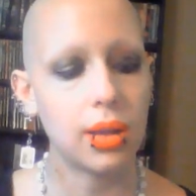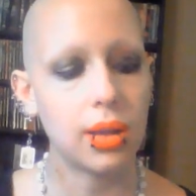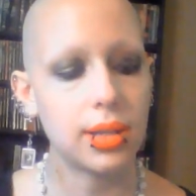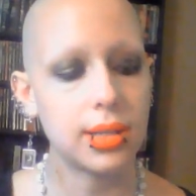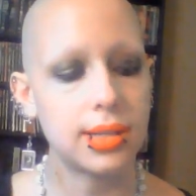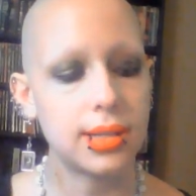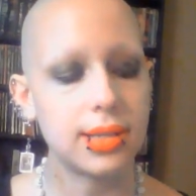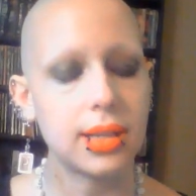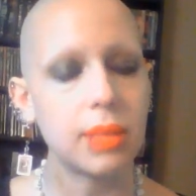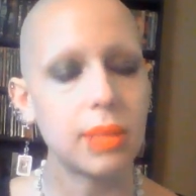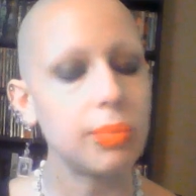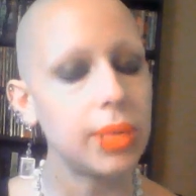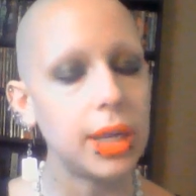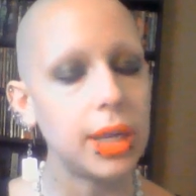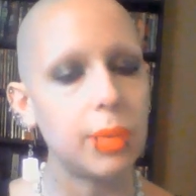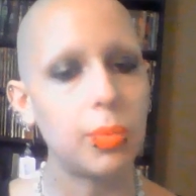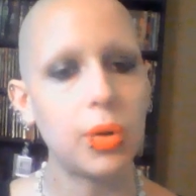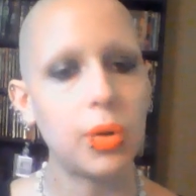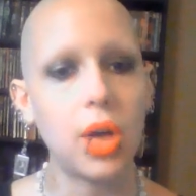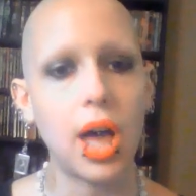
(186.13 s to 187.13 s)
Some
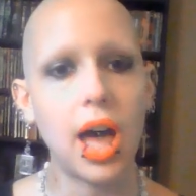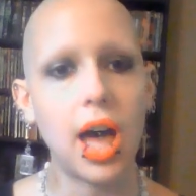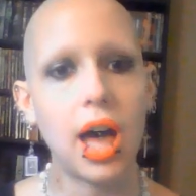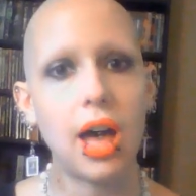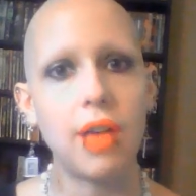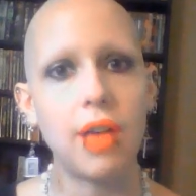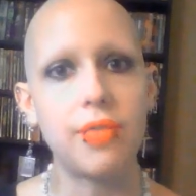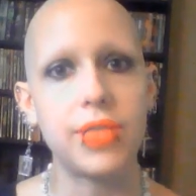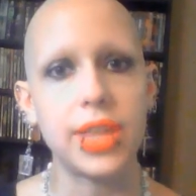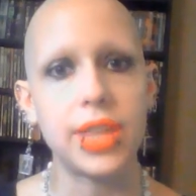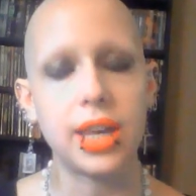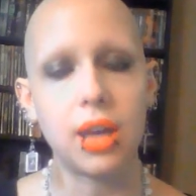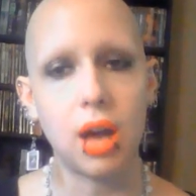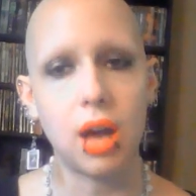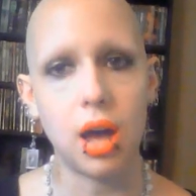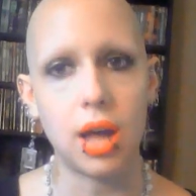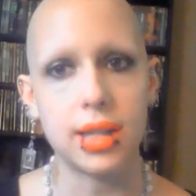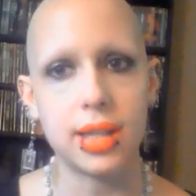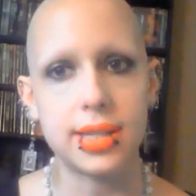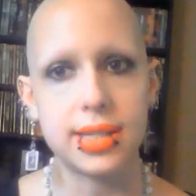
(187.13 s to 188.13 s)
people have the
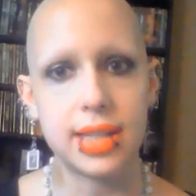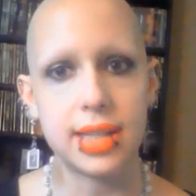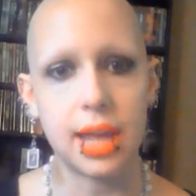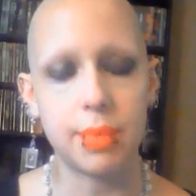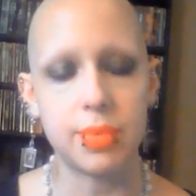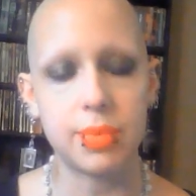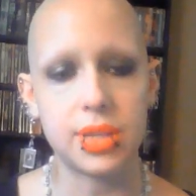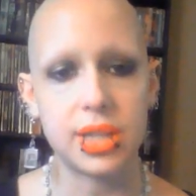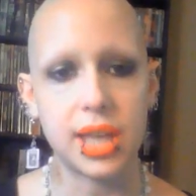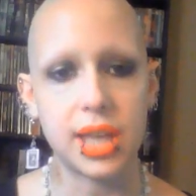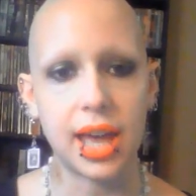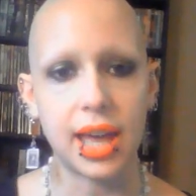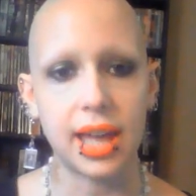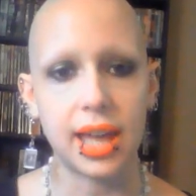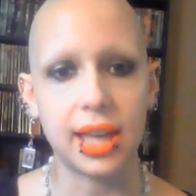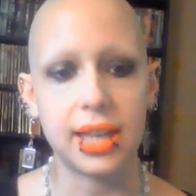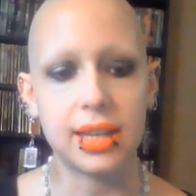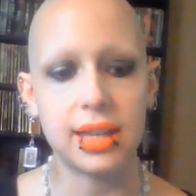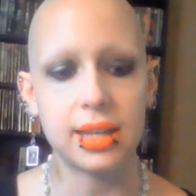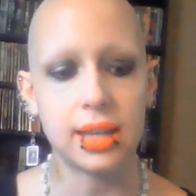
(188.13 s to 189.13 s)
concept
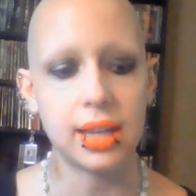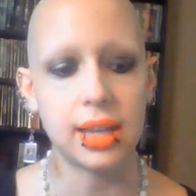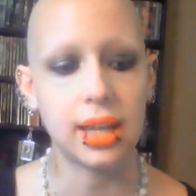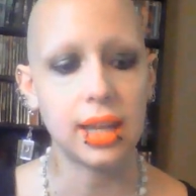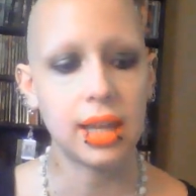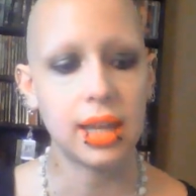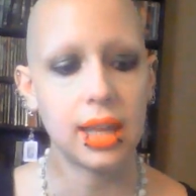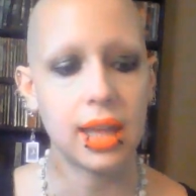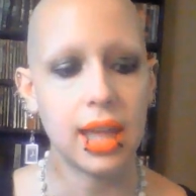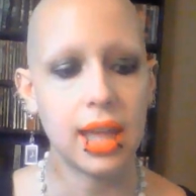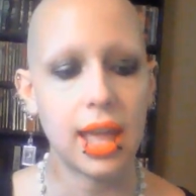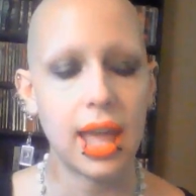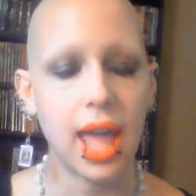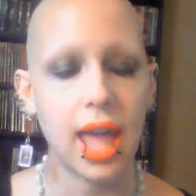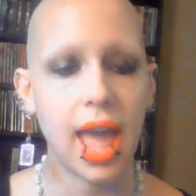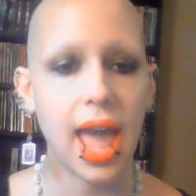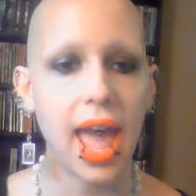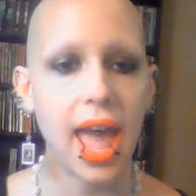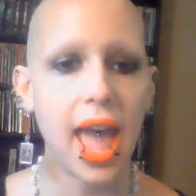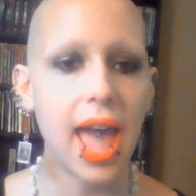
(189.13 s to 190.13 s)
that
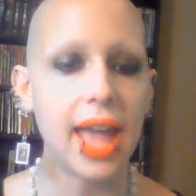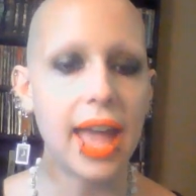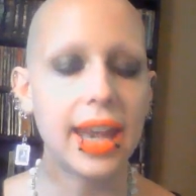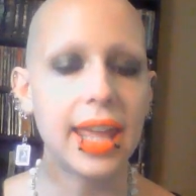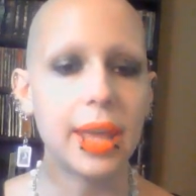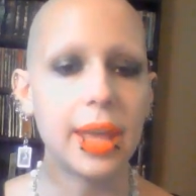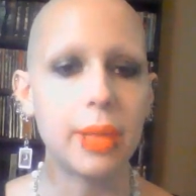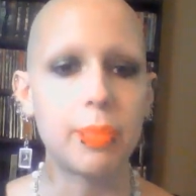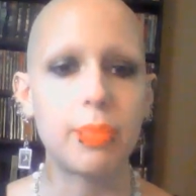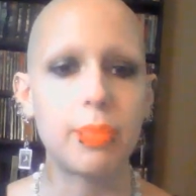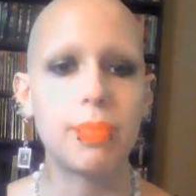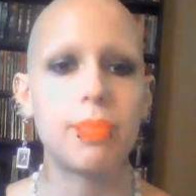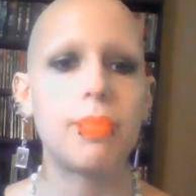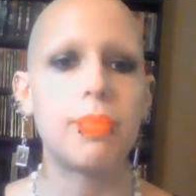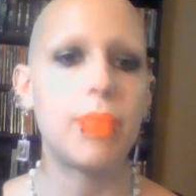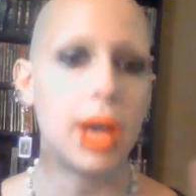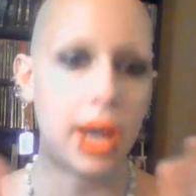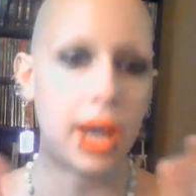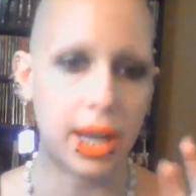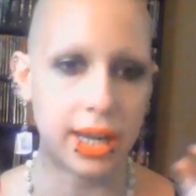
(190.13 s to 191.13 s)
any
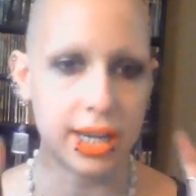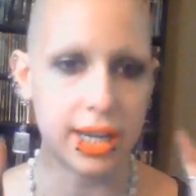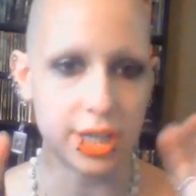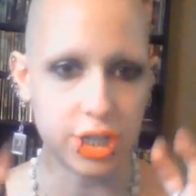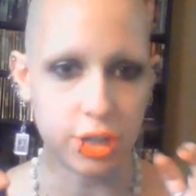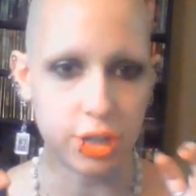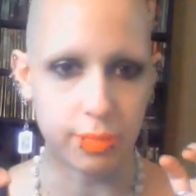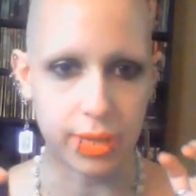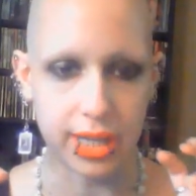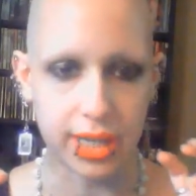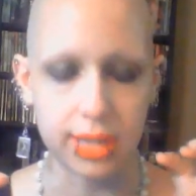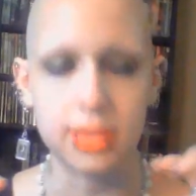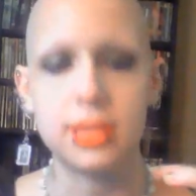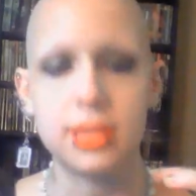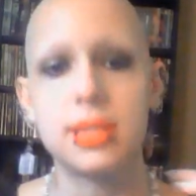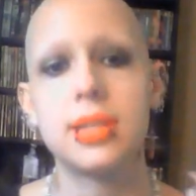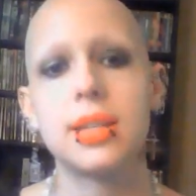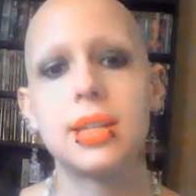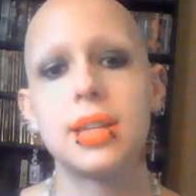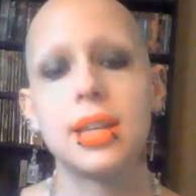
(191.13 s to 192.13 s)

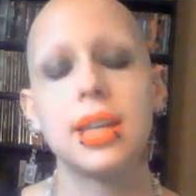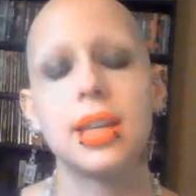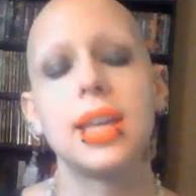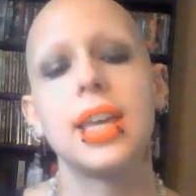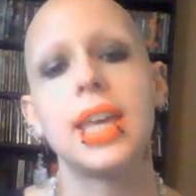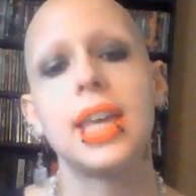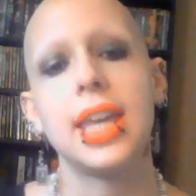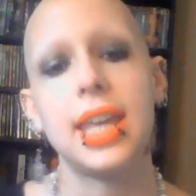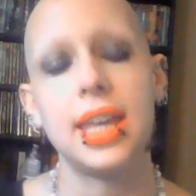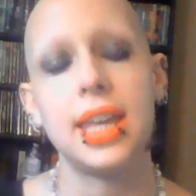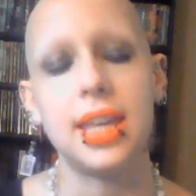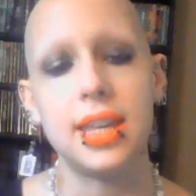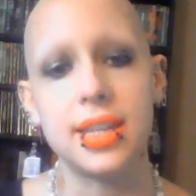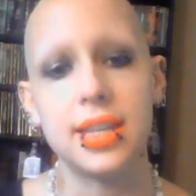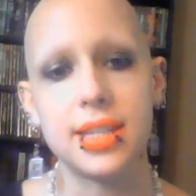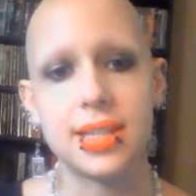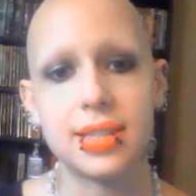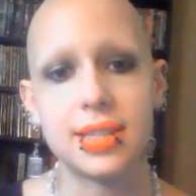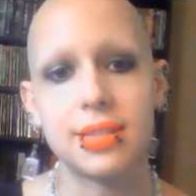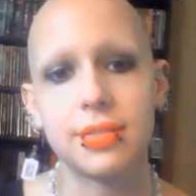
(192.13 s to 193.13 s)
punishment
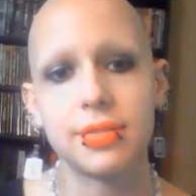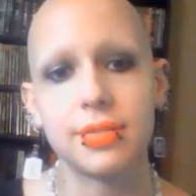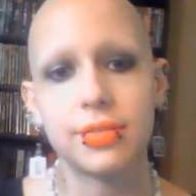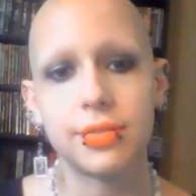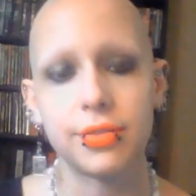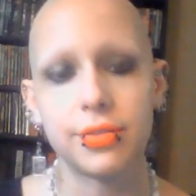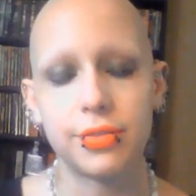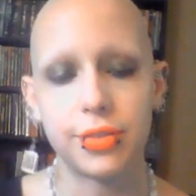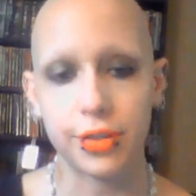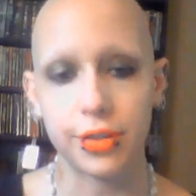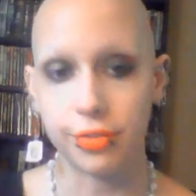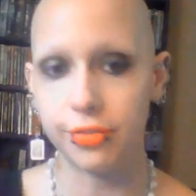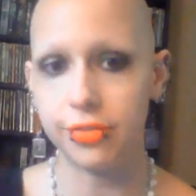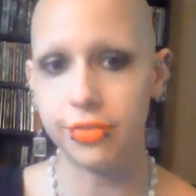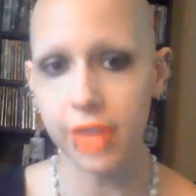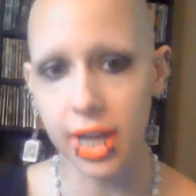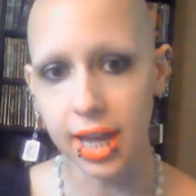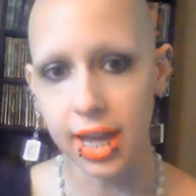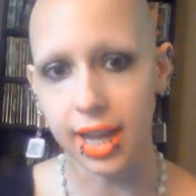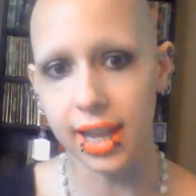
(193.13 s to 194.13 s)
is for
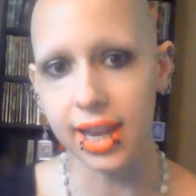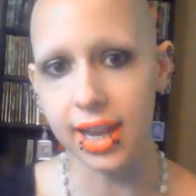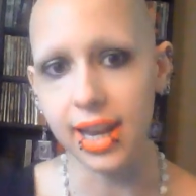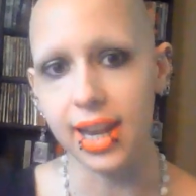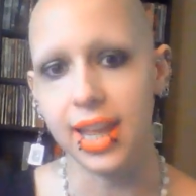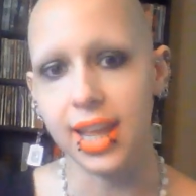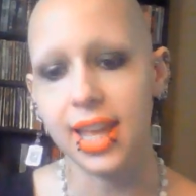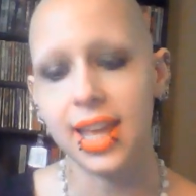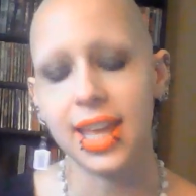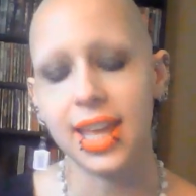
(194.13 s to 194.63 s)
fun,